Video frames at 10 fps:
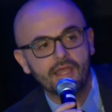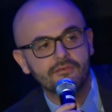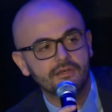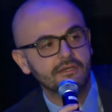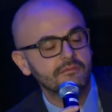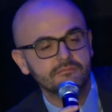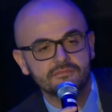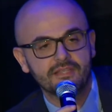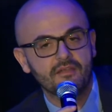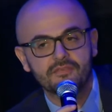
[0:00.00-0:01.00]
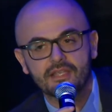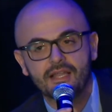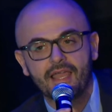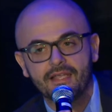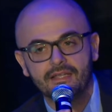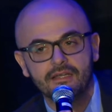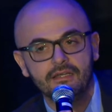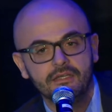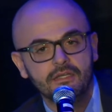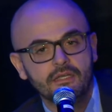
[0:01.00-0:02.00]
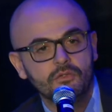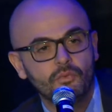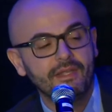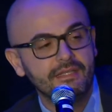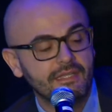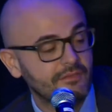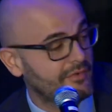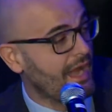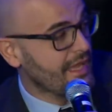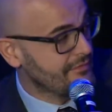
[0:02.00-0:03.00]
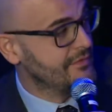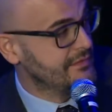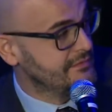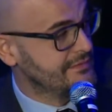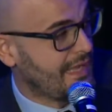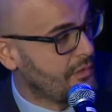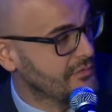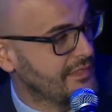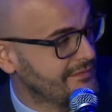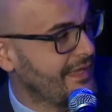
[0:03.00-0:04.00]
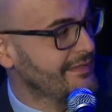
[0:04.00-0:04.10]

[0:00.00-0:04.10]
is a concrete way to start with a